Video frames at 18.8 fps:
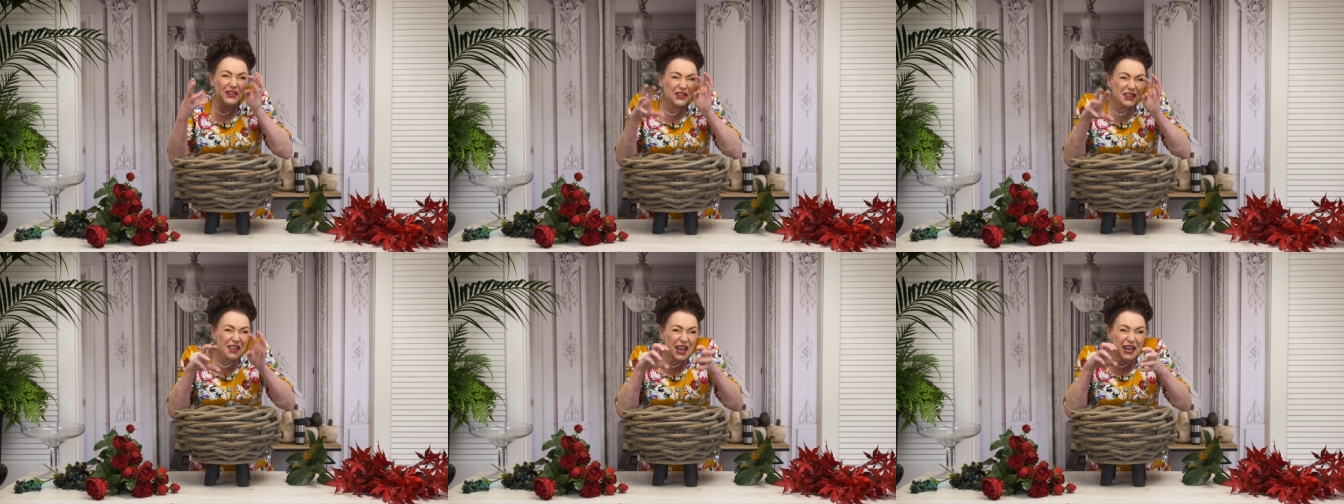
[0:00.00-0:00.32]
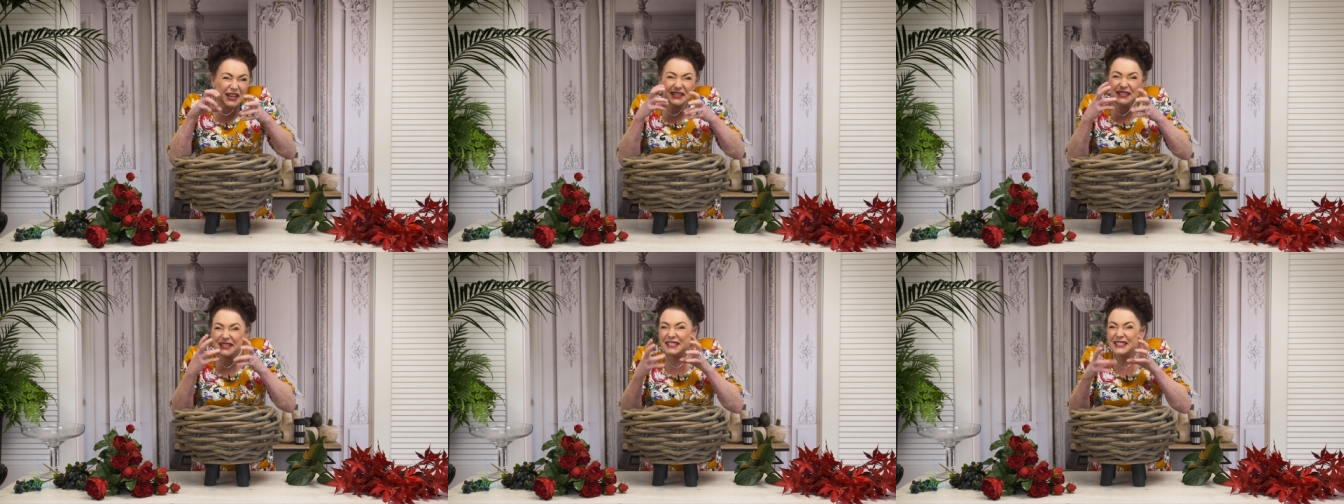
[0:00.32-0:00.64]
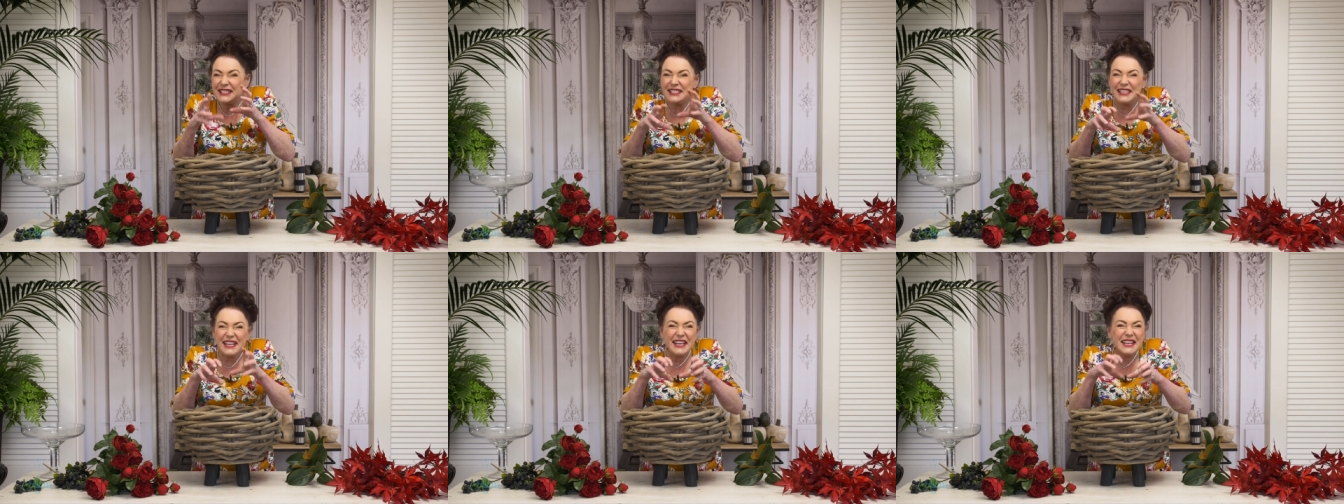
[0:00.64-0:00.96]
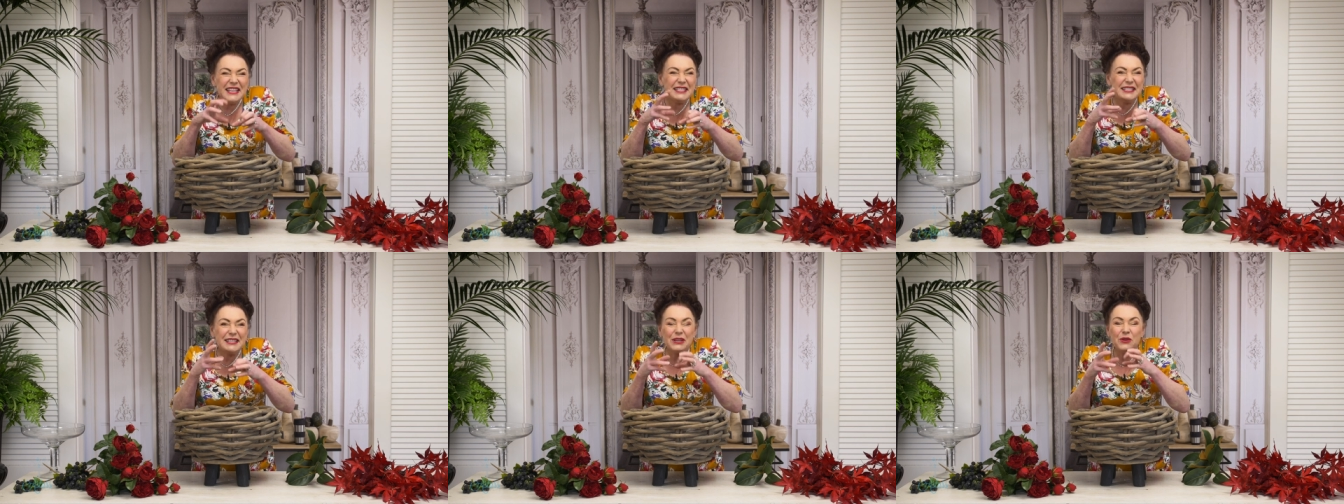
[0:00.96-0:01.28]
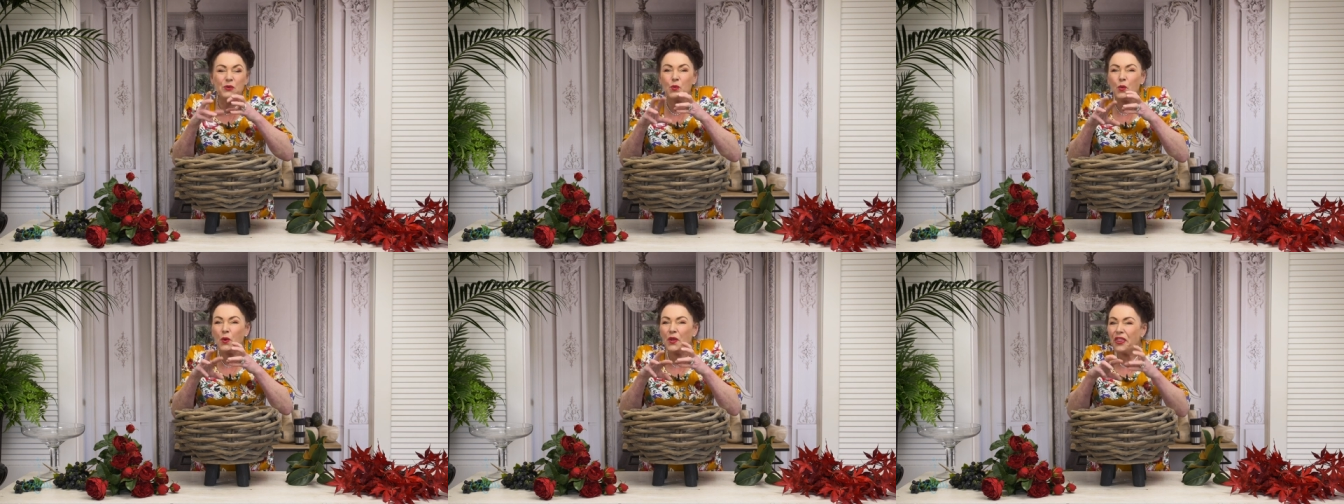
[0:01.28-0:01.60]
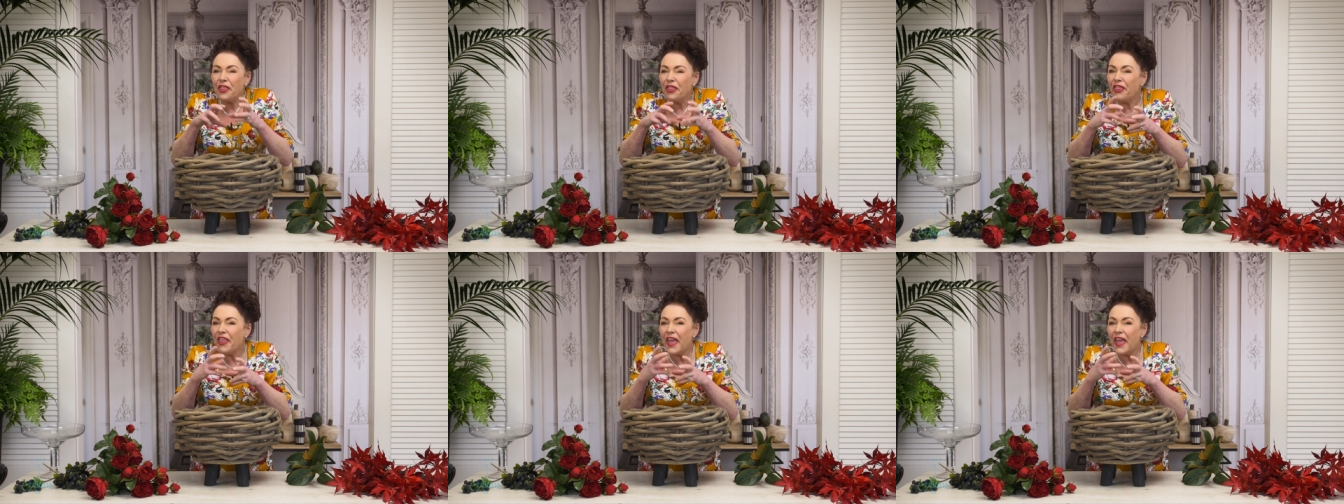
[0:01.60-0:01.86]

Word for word: that season with